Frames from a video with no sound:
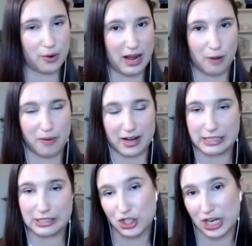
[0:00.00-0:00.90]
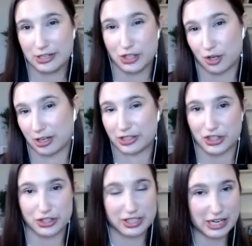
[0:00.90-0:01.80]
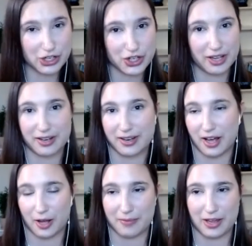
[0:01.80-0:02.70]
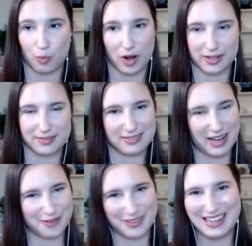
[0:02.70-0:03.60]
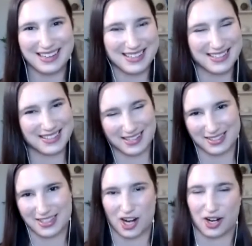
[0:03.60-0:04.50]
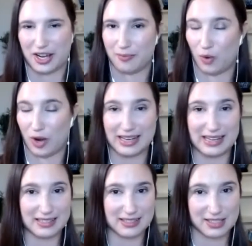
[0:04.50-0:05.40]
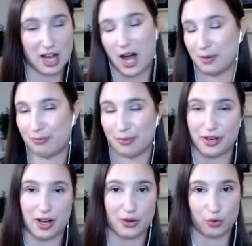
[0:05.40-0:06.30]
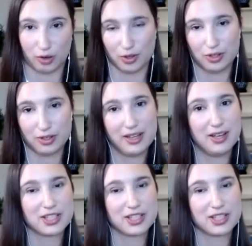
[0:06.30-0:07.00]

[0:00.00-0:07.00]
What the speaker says: how bodies change during gestation, and what kind of is necessary and what is common but not normal.